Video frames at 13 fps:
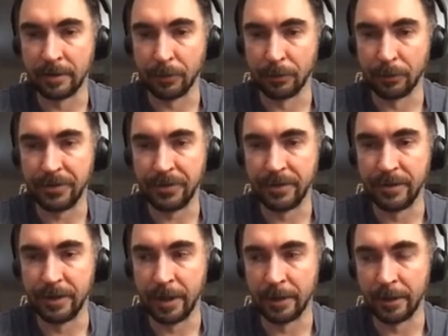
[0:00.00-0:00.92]
on the
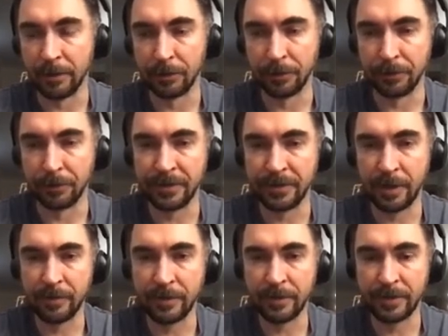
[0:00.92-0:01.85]
CDN and not on the
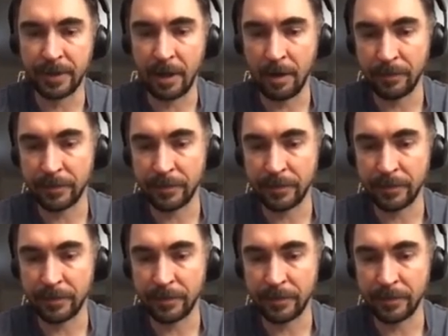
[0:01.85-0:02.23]
service itself,